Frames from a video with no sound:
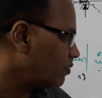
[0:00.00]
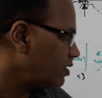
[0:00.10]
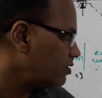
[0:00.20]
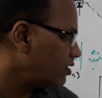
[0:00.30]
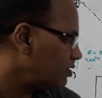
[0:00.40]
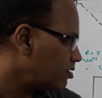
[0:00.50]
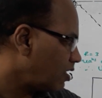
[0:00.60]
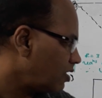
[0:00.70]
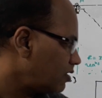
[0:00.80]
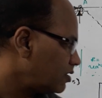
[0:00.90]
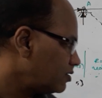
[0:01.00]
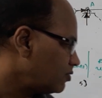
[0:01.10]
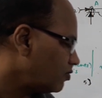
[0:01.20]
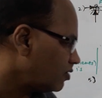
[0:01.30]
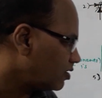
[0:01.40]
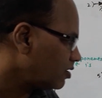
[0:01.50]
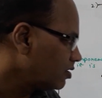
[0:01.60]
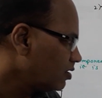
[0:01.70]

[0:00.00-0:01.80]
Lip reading: one is hinged, another is roller.